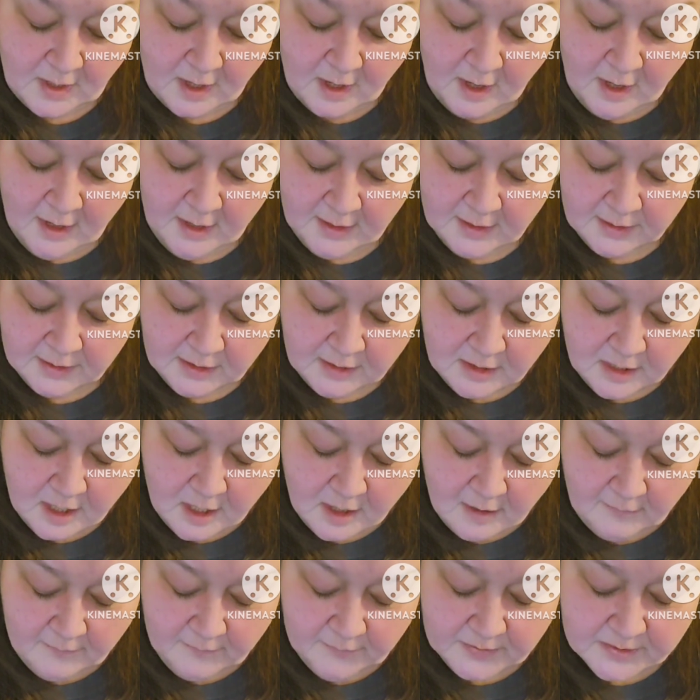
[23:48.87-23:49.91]
I
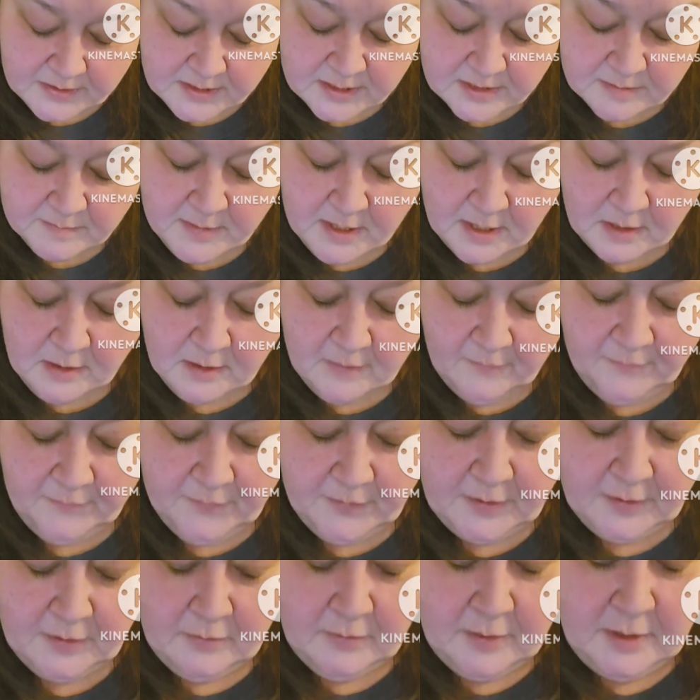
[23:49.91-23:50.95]
love the smell of
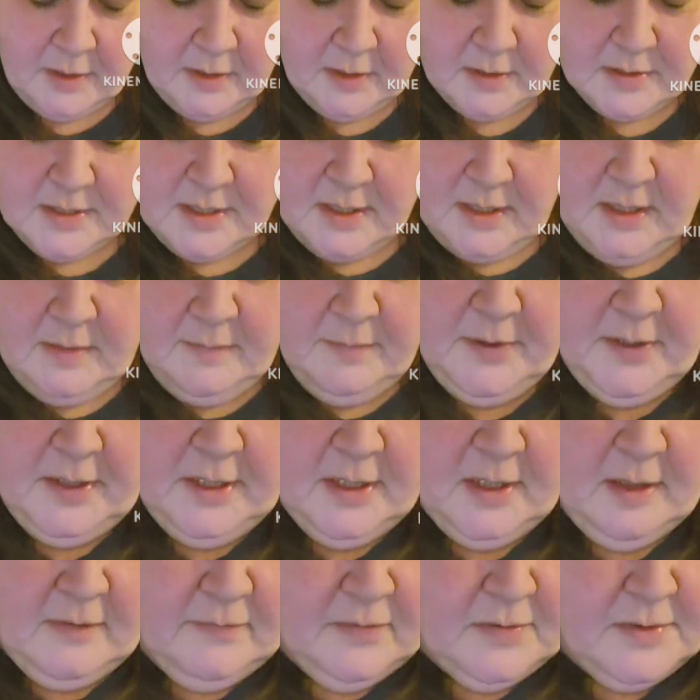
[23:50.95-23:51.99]
fenugreek. Has
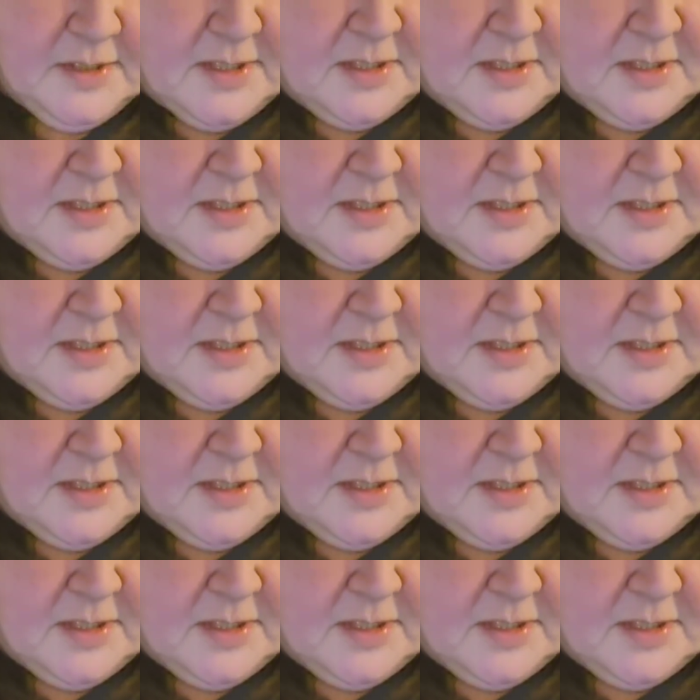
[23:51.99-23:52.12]
anybody ever